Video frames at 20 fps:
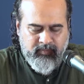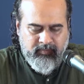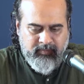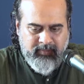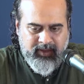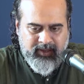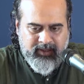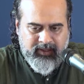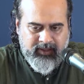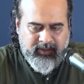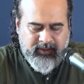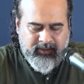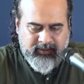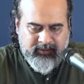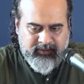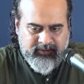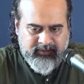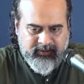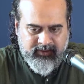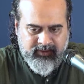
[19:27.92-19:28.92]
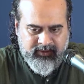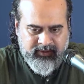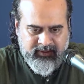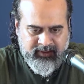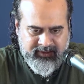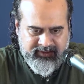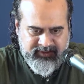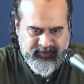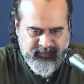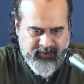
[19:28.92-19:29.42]
making the
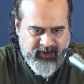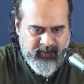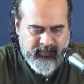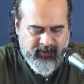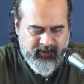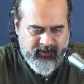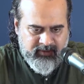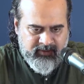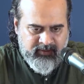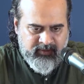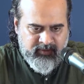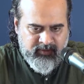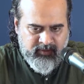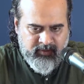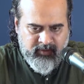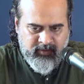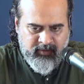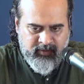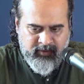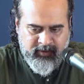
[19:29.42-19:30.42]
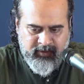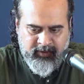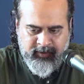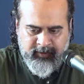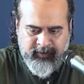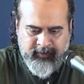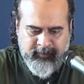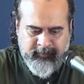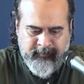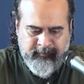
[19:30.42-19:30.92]
experiment or
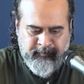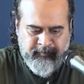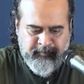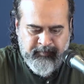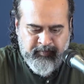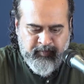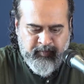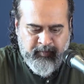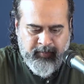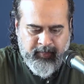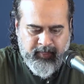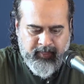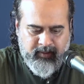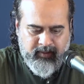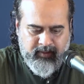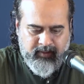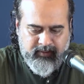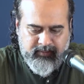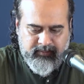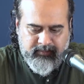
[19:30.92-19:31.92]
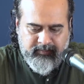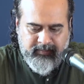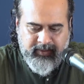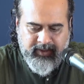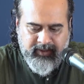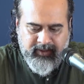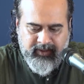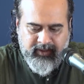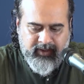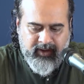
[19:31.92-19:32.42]

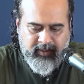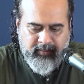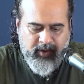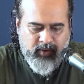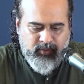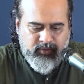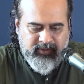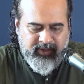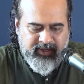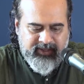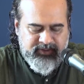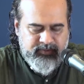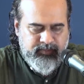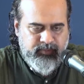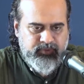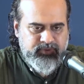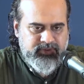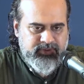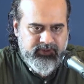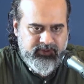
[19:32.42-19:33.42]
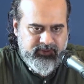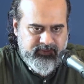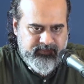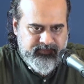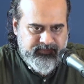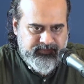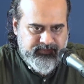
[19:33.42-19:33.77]
bringing about the exposure.